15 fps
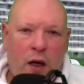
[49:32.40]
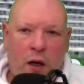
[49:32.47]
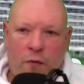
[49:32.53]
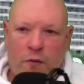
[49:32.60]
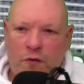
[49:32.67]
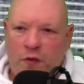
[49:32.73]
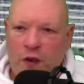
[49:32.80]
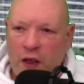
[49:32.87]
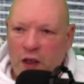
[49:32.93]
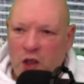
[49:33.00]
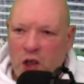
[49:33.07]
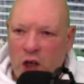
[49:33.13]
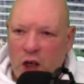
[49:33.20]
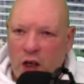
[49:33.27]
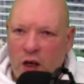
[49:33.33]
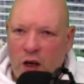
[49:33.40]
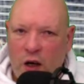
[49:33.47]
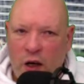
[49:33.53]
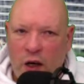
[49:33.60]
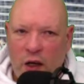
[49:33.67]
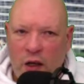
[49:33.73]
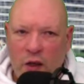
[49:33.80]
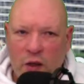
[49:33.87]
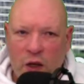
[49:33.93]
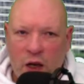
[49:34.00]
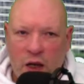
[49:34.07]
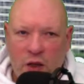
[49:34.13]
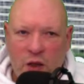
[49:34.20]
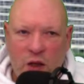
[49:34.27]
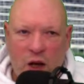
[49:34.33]
Fiji is
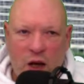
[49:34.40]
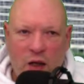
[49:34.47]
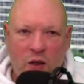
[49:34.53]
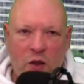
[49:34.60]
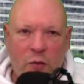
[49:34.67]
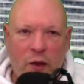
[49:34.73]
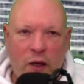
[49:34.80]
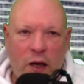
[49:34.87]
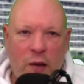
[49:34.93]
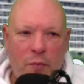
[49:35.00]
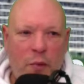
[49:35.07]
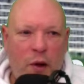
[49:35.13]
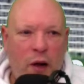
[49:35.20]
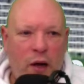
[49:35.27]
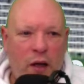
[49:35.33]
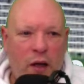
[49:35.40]
now starting to become part of